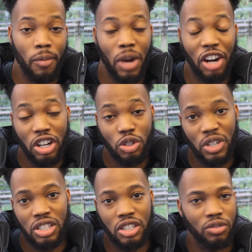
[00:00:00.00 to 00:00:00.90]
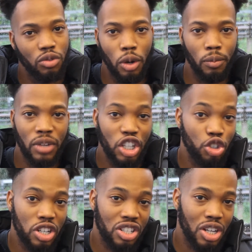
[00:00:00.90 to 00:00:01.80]
um, I graduated from
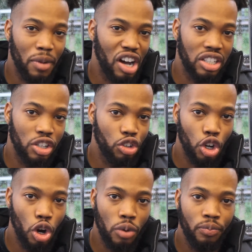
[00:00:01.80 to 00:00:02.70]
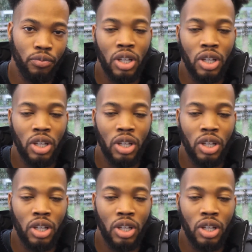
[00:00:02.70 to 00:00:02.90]
illustration about a year ago.